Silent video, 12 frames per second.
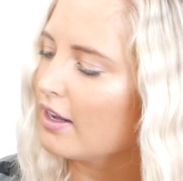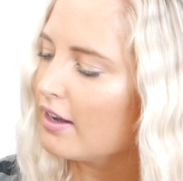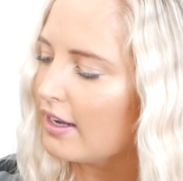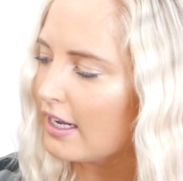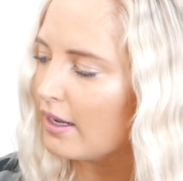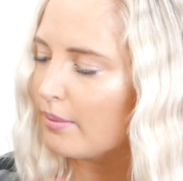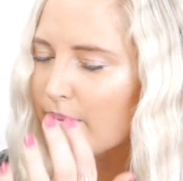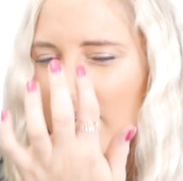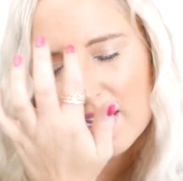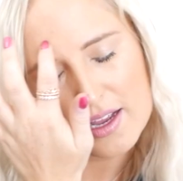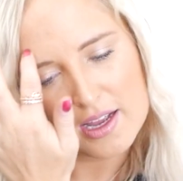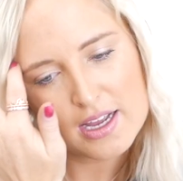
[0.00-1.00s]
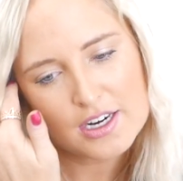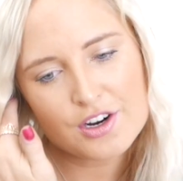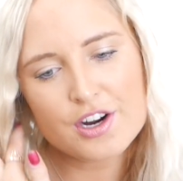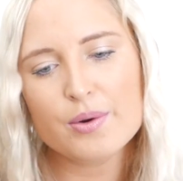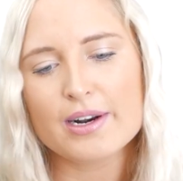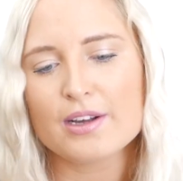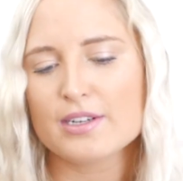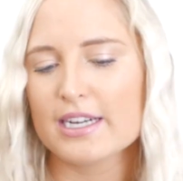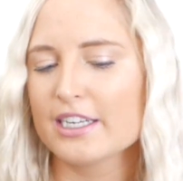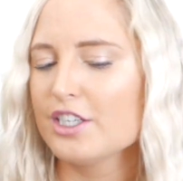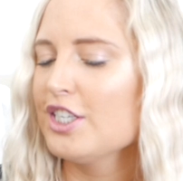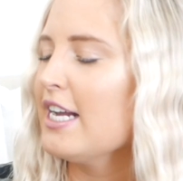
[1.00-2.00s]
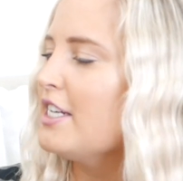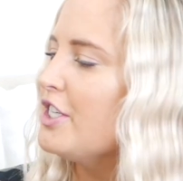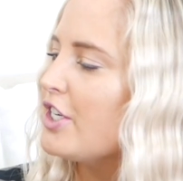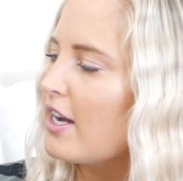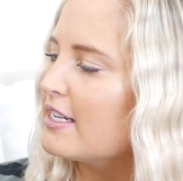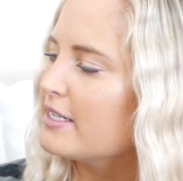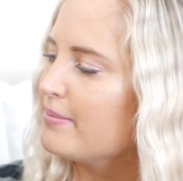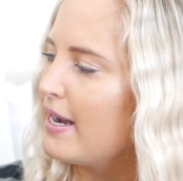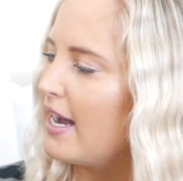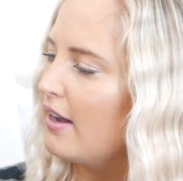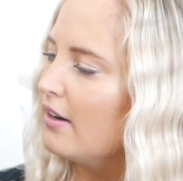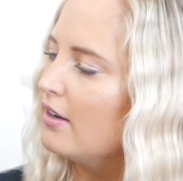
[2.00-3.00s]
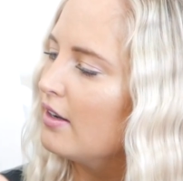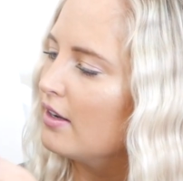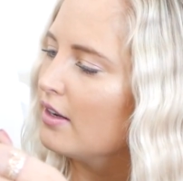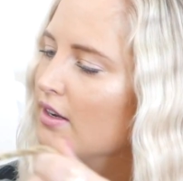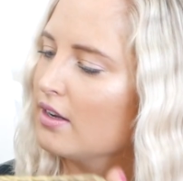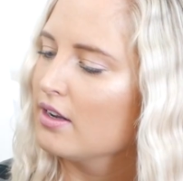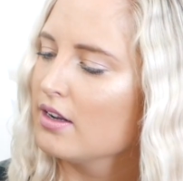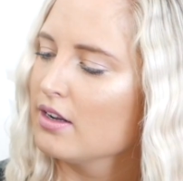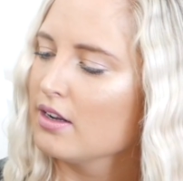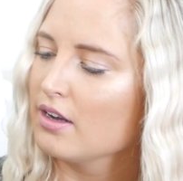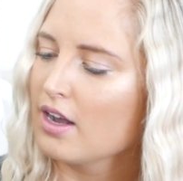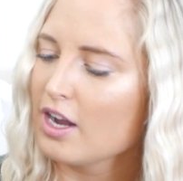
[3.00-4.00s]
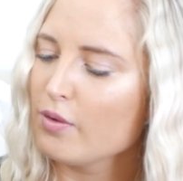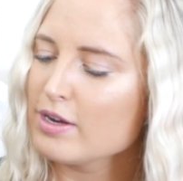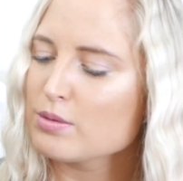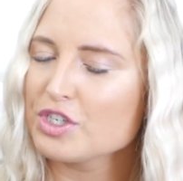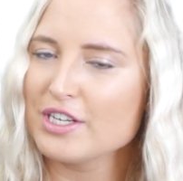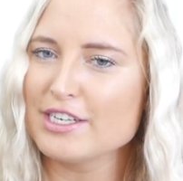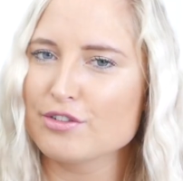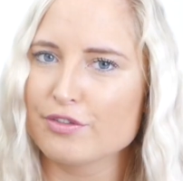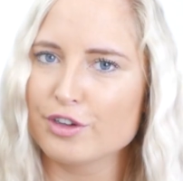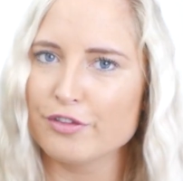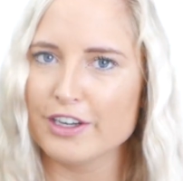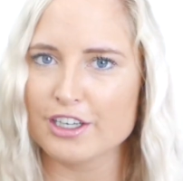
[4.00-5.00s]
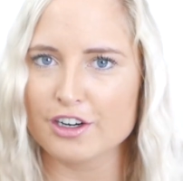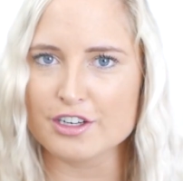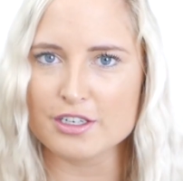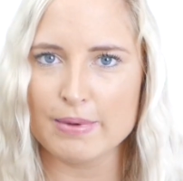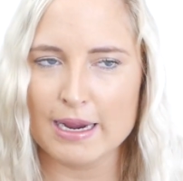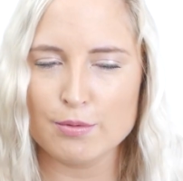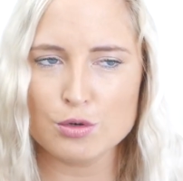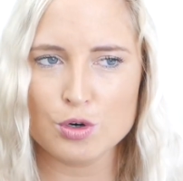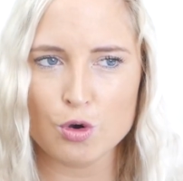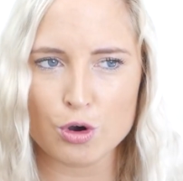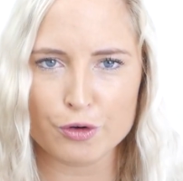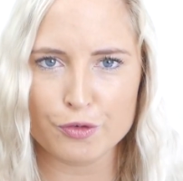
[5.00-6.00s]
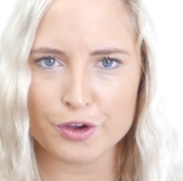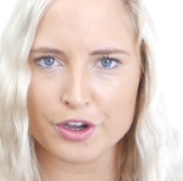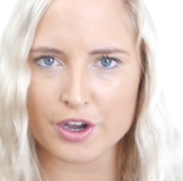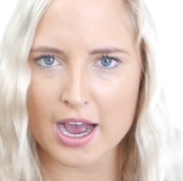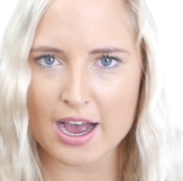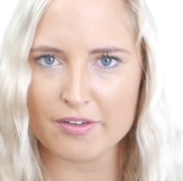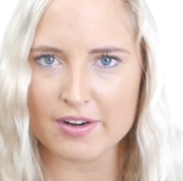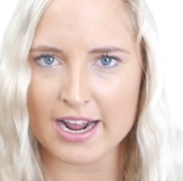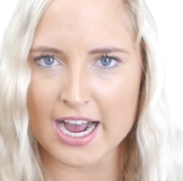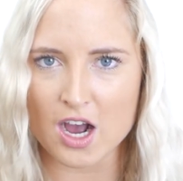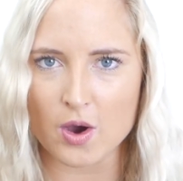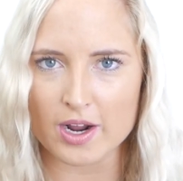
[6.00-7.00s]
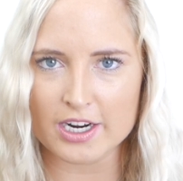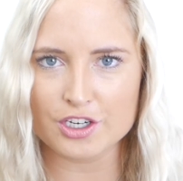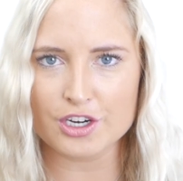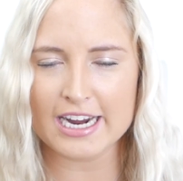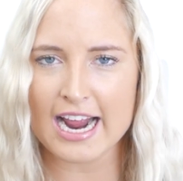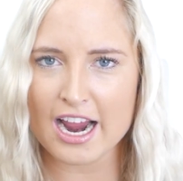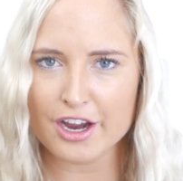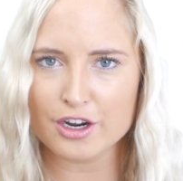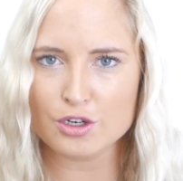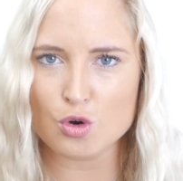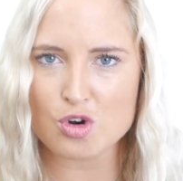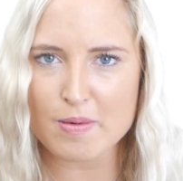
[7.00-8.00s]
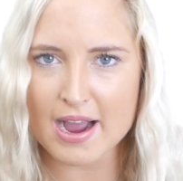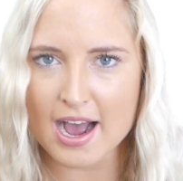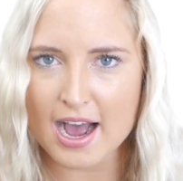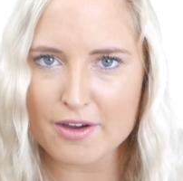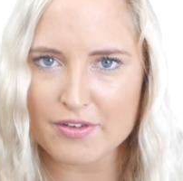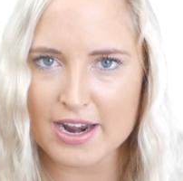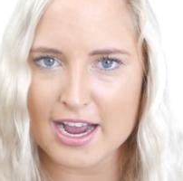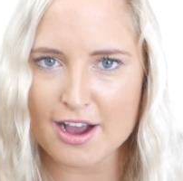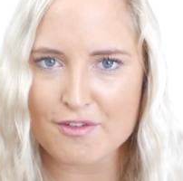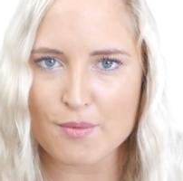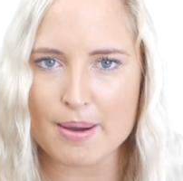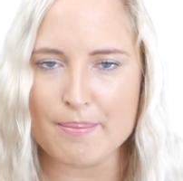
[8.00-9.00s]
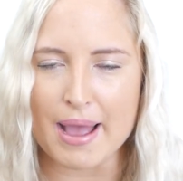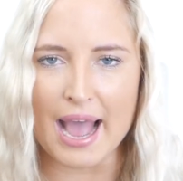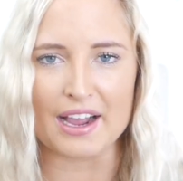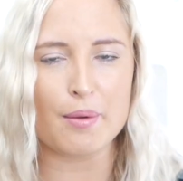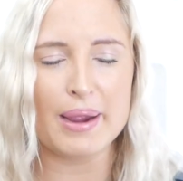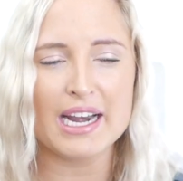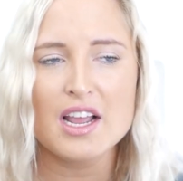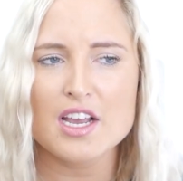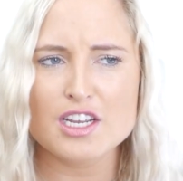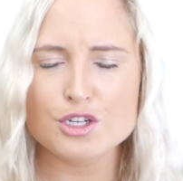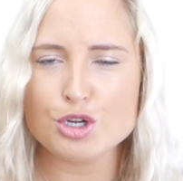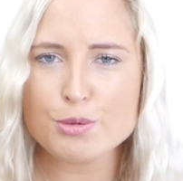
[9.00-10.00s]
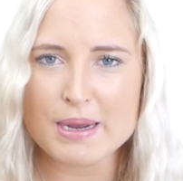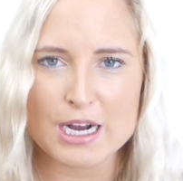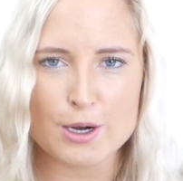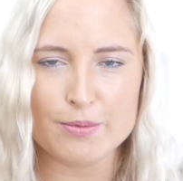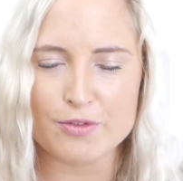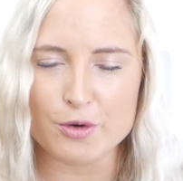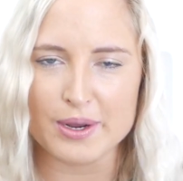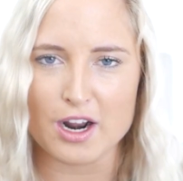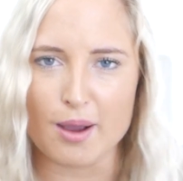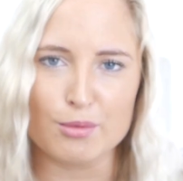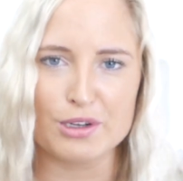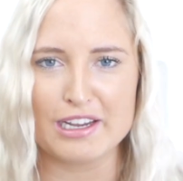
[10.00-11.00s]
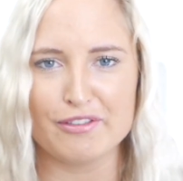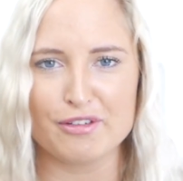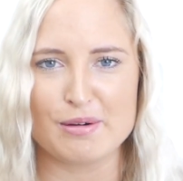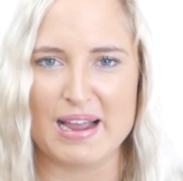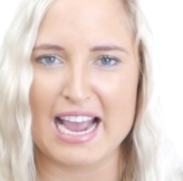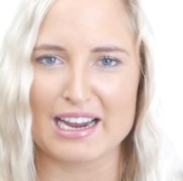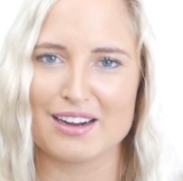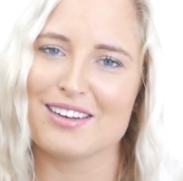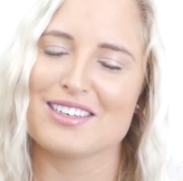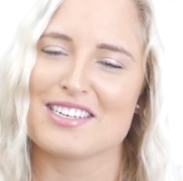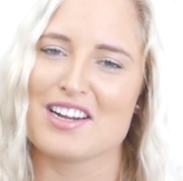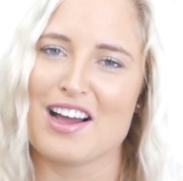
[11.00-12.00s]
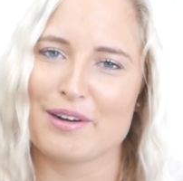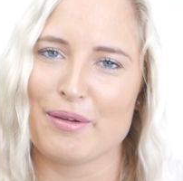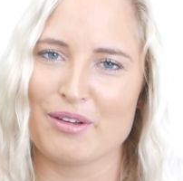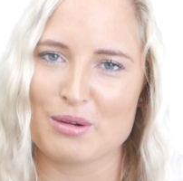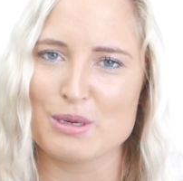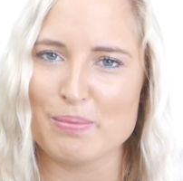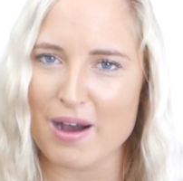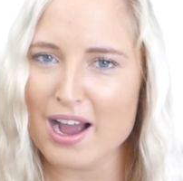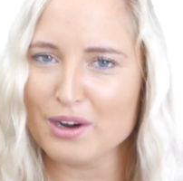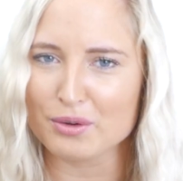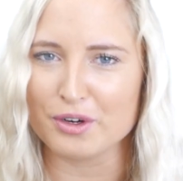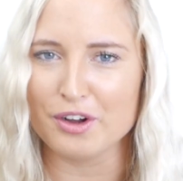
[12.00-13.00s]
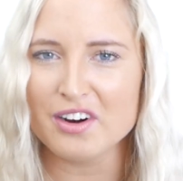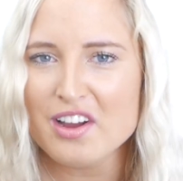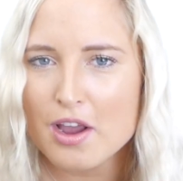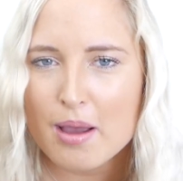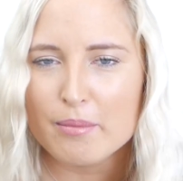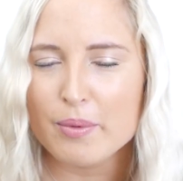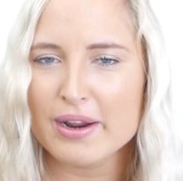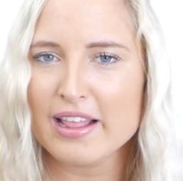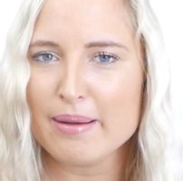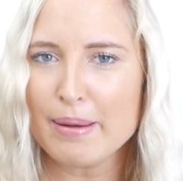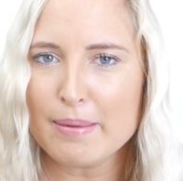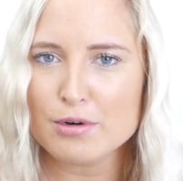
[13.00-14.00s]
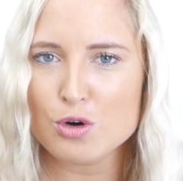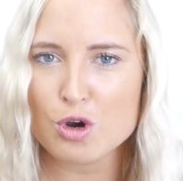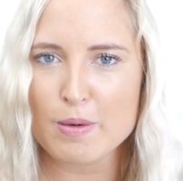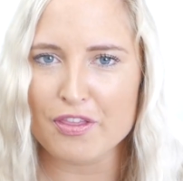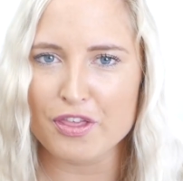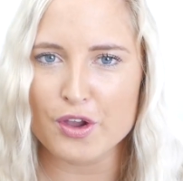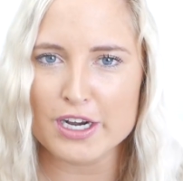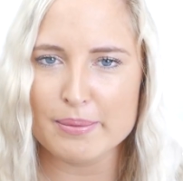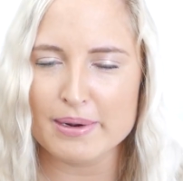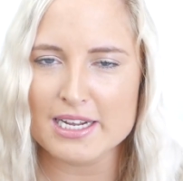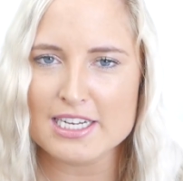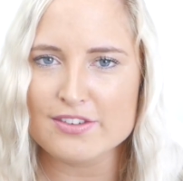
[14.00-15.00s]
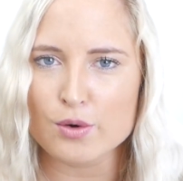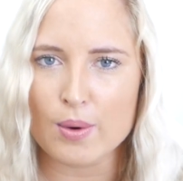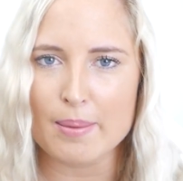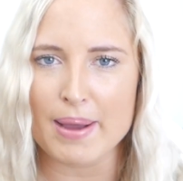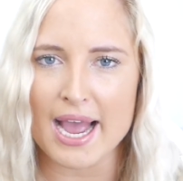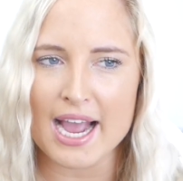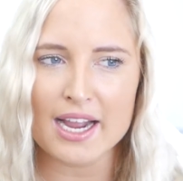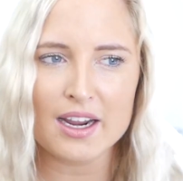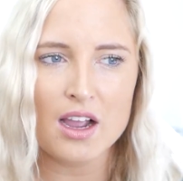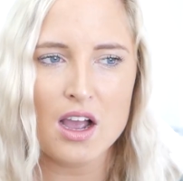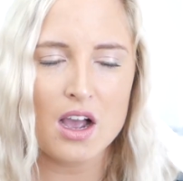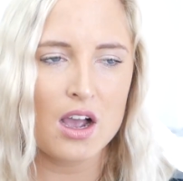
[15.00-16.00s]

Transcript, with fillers: Um, I don't know what else I can chat to you guys about. I always watch these review videos, and people talk for half an hour, and I don't get how you can talk about half an hour for one bag. I mean, super helpful when I'm looking for a bag and deciding whether I want to buy it or not. But when that people talk about thirty minutes for one bag,